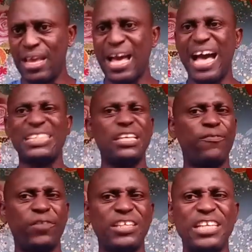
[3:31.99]
as a
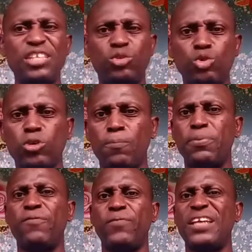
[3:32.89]
financial institution
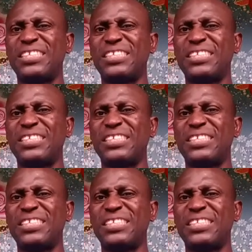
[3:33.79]
prefers